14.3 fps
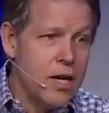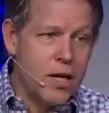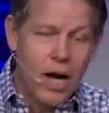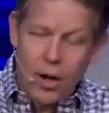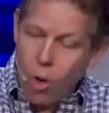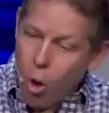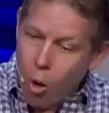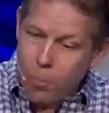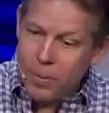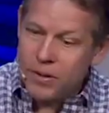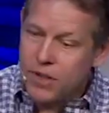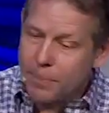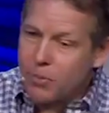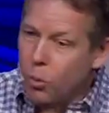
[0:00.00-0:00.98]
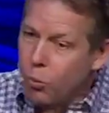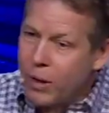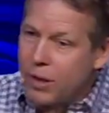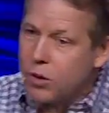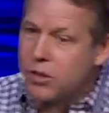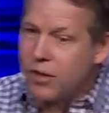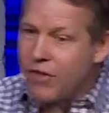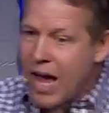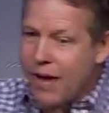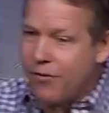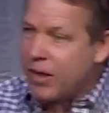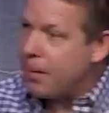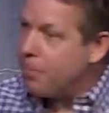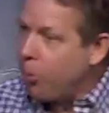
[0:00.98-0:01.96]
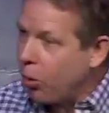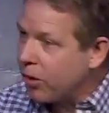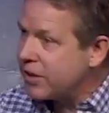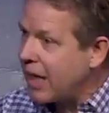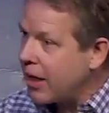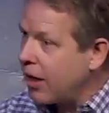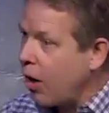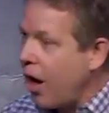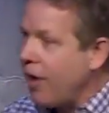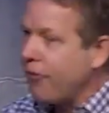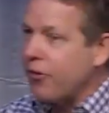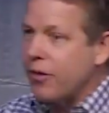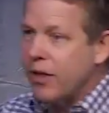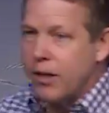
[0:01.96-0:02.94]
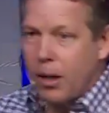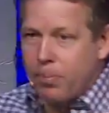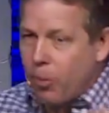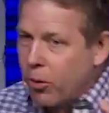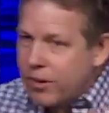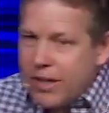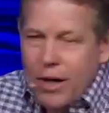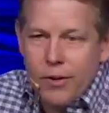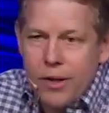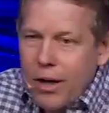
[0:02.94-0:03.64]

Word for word: God opens up the windows of heaven and pours out an offering, uh, pours out,